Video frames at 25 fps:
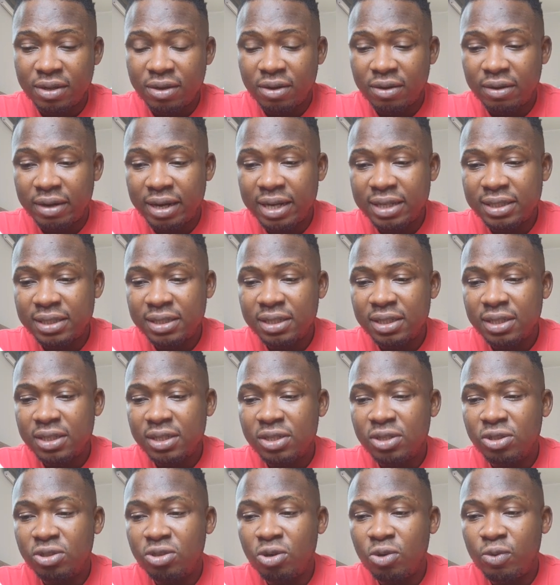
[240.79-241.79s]
All right,
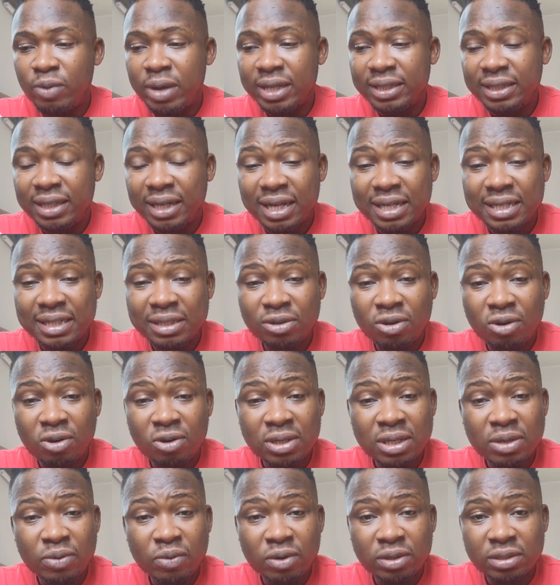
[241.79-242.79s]
so we are trading
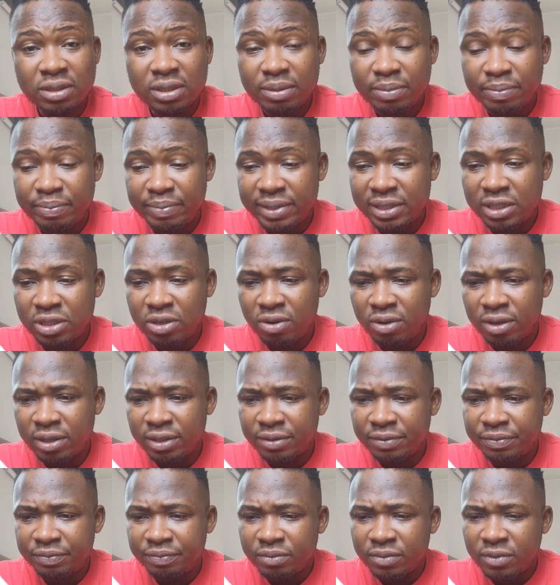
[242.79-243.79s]
only what,
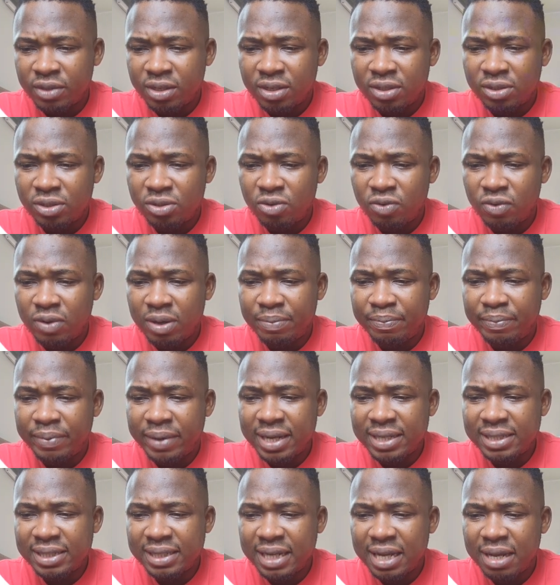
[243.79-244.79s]
Bitcoin. So when
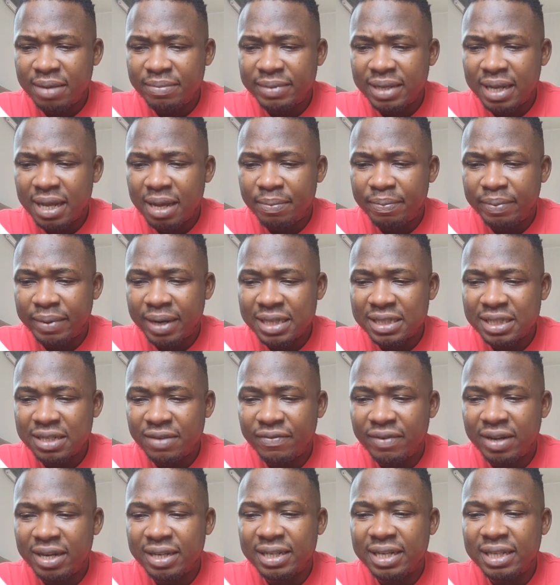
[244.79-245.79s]
price came there, price
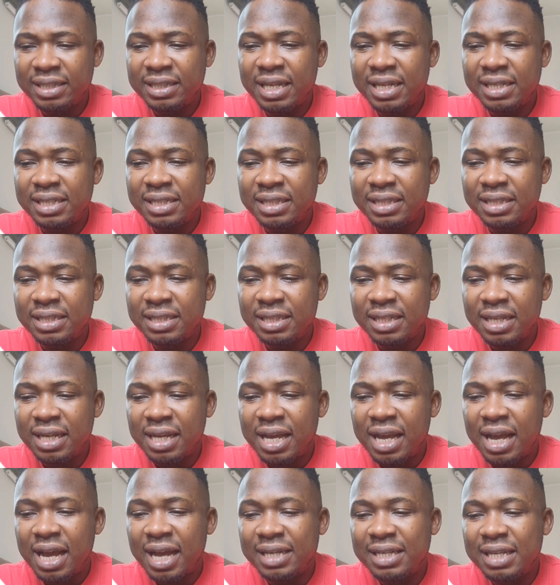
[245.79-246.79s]
invalidated it,
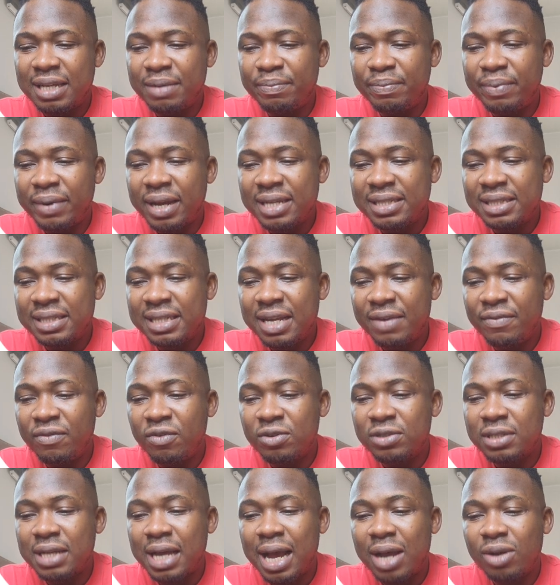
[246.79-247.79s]
and then price gave
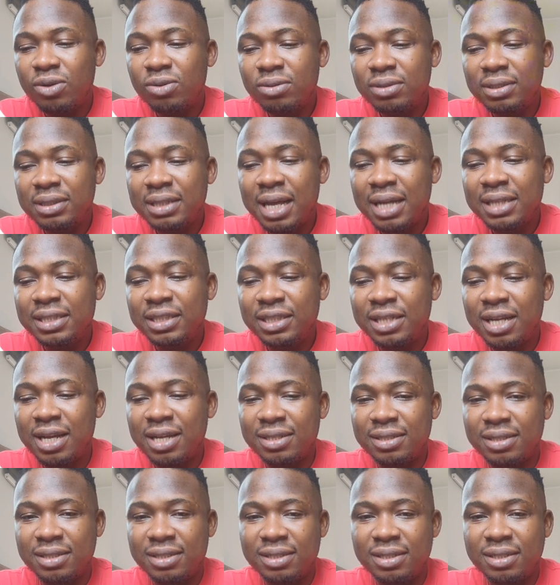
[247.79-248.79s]
us another
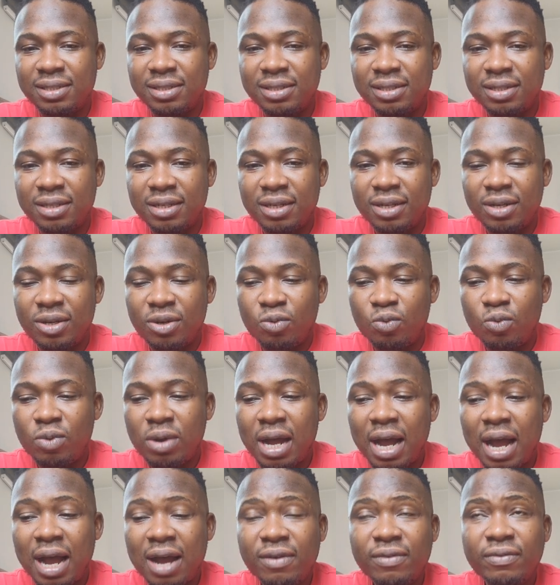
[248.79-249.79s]
chance.
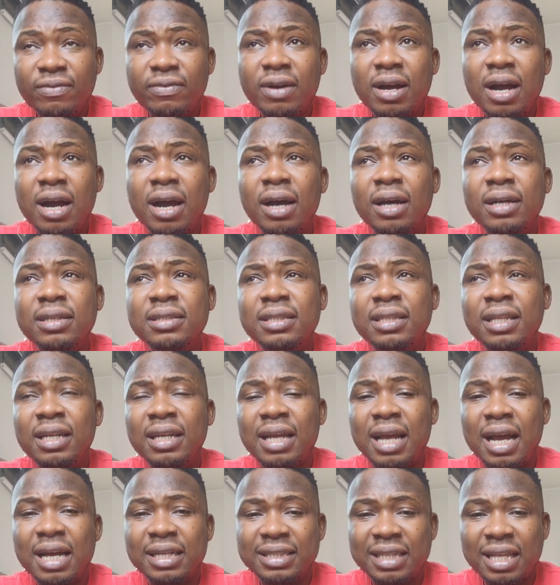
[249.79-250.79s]
We have
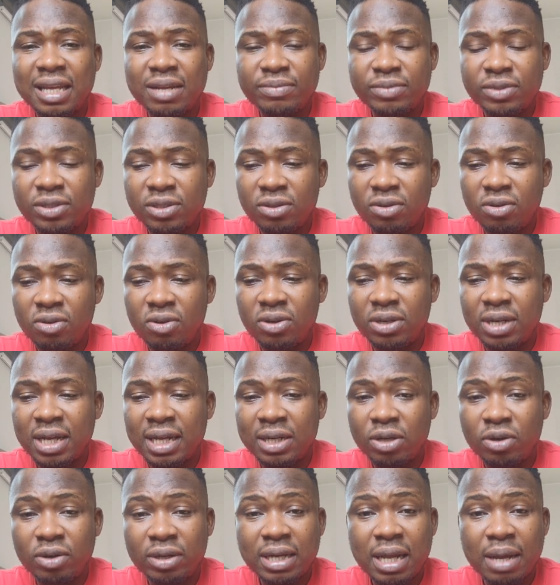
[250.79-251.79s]
3 attempts on
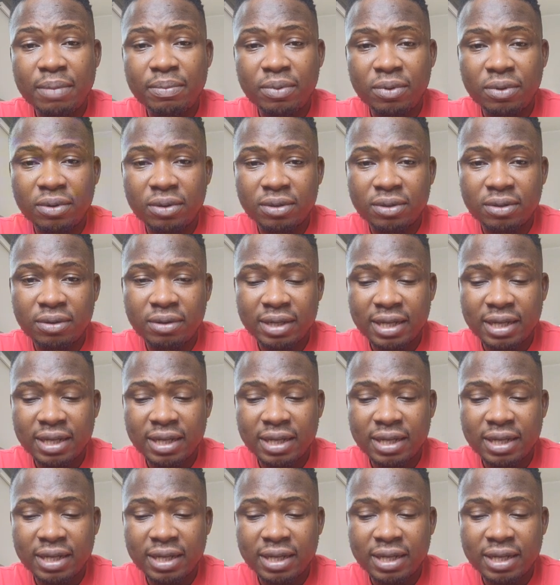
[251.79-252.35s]
an order block.